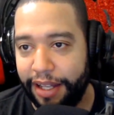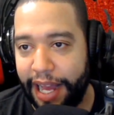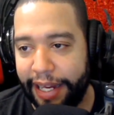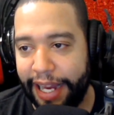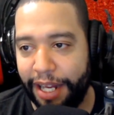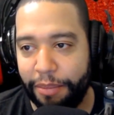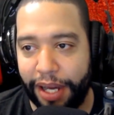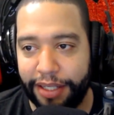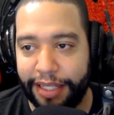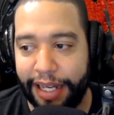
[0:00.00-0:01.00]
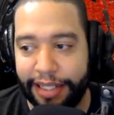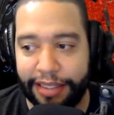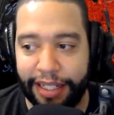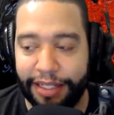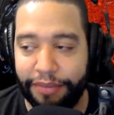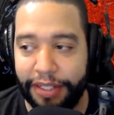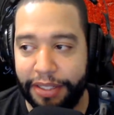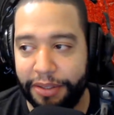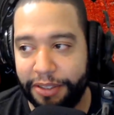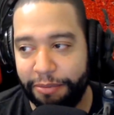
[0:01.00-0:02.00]
I can't monetize any
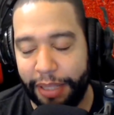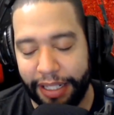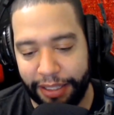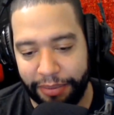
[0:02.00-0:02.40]
videos of mine